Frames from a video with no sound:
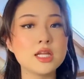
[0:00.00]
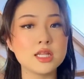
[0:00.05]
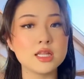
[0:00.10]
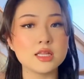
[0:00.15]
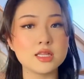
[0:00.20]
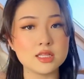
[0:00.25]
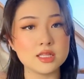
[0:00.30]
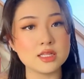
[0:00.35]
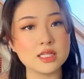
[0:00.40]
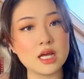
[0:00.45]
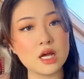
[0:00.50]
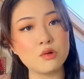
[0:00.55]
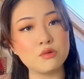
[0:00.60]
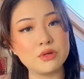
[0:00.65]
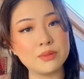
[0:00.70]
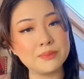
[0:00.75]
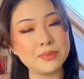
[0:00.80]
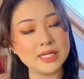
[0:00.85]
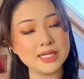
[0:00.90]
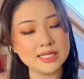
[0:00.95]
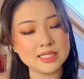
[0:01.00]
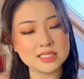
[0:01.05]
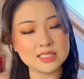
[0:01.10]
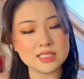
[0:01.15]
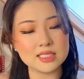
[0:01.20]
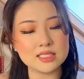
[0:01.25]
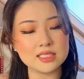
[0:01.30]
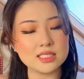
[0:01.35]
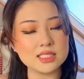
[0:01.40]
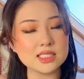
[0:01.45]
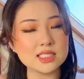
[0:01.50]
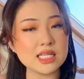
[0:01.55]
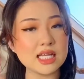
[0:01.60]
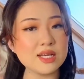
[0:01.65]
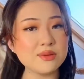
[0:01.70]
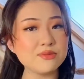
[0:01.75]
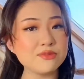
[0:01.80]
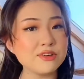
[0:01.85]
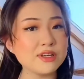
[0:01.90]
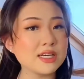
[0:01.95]
Now repeat the
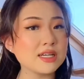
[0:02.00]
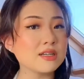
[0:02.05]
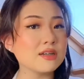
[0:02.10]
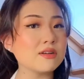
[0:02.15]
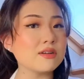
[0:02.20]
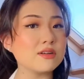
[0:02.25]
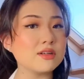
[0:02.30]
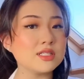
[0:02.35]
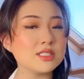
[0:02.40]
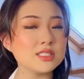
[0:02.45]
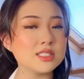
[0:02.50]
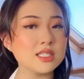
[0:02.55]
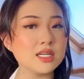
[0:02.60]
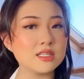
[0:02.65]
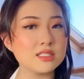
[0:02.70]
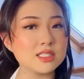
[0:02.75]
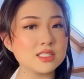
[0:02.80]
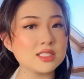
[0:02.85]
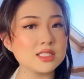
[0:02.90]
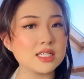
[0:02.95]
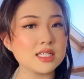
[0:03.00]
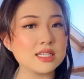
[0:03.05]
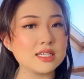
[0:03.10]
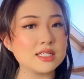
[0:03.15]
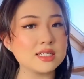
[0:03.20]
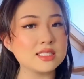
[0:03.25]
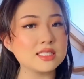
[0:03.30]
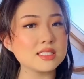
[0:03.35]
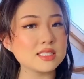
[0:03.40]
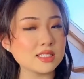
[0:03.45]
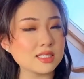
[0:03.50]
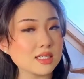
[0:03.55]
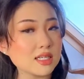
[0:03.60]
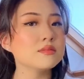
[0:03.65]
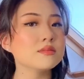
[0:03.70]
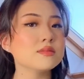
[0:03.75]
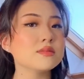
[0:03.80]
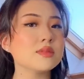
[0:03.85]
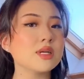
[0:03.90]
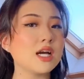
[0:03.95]
same thing on the other side.
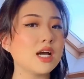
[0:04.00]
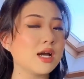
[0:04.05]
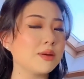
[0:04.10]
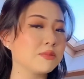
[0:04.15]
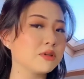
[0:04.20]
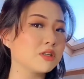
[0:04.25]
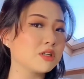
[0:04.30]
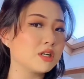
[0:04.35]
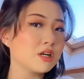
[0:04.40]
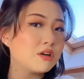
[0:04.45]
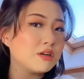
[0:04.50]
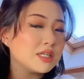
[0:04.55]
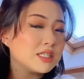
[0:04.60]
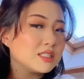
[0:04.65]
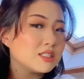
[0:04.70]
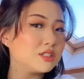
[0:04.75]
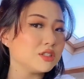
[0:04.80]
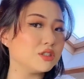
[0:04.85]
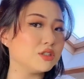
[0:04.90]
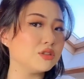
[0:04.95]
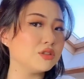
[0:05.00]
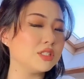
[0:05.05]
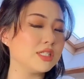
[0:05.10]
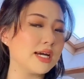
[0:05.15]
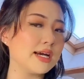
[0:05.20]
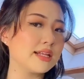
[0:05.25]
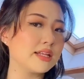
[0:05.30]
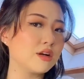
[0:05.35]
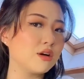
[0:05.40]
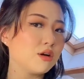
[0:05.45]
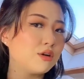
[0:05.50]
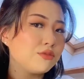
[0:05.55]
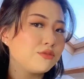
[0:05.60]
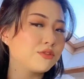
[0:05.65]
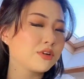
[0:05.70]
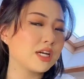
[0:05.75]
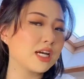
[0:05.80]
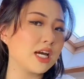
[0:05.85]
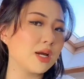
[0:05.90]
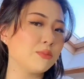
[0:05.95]
I'm going to do that
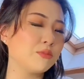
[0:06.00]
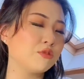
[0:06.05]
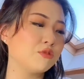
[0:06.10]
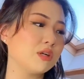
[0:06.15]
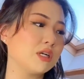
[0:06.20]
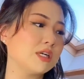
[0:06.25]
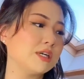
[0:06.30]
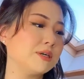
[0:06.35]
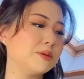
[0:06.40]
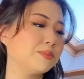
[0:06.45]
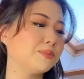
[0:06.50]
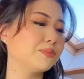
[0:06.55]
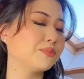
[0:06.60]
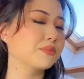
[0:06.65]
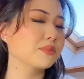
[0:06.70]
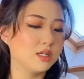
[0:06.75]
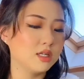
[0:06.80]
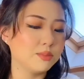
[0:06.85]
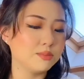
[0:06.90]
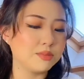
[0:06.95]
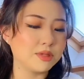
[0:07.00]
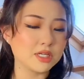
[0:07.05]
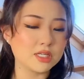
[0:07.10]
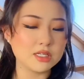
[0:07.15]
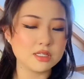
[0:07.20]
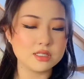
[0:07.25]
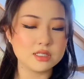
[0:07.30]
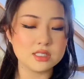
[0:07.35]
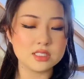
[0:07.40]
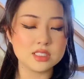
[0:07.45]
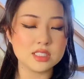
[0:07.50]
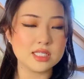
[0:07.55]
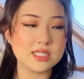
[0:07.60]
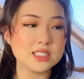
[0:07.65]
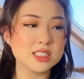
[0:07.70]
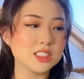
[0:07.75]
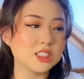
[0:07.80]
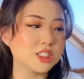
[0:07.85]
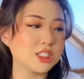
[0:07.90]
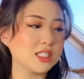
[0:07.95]
off camera because
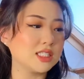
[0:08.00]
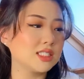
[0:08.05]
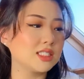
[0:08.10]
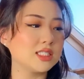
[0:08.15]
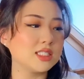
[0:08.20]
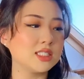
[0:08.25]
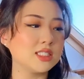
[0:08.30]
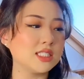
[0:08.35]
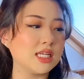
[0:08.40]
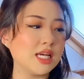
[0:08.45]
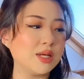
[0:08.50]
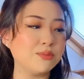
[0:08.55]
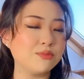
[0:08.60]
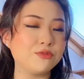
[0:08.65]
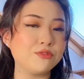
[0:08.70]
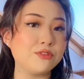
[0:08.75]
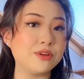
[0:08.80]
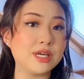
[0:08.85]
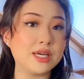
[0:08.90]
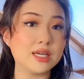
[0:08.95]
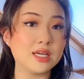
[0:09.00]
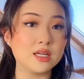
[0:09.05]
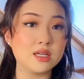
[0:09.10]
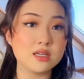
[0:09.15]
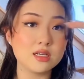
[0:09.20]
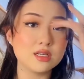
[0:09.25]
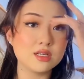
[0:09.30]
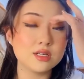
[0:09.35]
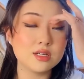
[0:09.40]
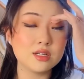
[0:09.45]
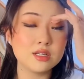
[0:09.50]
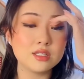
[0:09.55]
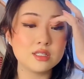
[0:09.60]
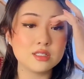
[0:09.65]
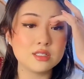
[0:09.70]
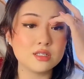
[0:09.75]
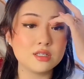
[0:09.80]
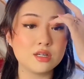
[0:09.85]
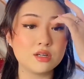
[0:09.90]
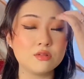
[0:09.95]
it's just the same thing,
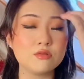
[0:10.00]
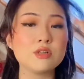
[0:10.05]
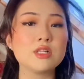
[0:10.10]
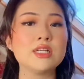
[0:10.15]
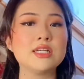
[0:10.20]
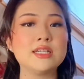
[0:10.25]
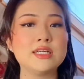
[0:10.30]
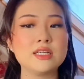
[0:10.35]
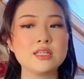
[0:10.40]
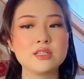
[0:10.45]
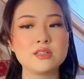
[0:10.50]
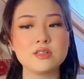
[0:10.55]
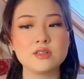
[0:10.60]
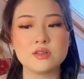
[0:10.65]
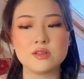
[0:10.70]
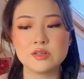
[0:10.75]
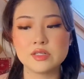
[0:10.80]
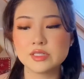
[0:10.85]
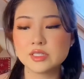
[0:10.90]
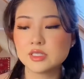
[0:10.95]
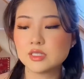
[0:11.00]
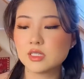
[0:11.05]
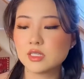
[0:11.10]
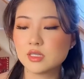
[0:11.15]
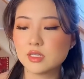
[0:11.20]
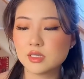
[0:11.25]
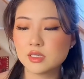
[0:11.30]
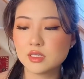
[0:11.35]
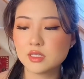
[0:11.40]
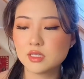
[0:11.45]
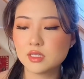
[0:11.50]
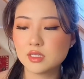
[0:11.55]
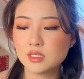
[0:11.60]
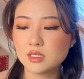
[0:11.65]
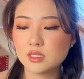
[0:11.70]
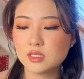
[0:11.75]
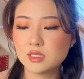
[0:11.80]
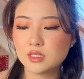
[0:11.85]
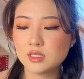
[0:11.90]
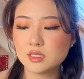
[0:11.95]
only on
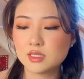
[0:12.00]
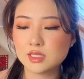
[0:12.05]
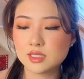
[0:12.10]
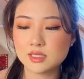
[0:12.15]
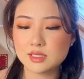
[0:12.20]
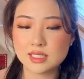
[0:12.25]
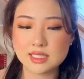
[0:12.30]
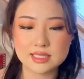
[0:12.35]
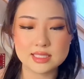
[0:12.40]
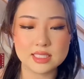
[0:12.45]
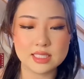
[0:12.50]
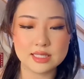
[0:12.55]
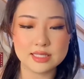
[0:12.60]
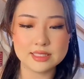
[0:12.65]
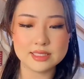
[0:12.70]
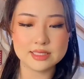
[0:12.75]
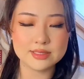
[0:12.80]
this side.